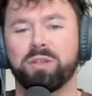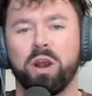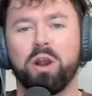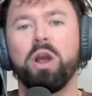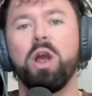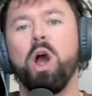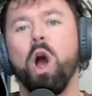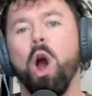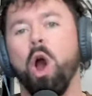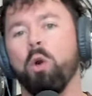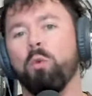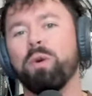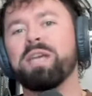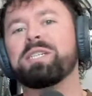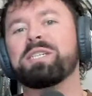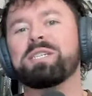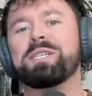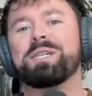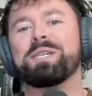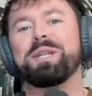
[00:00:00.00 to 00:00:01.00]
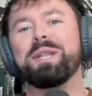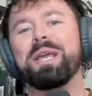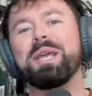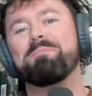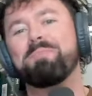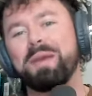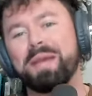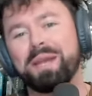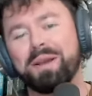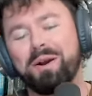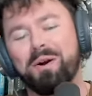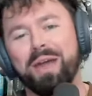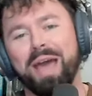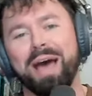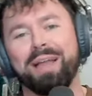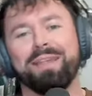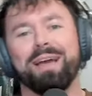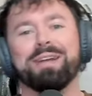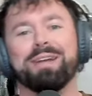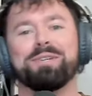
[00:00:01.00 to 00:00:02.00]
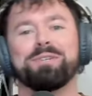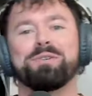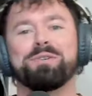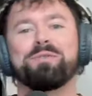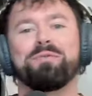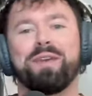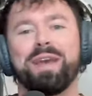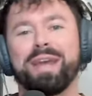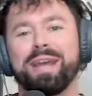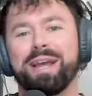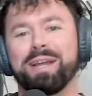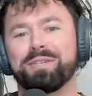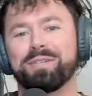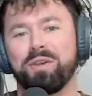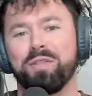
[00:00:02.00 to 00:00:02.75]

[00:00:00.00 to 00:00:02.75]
Are we sleeping on LSU fans?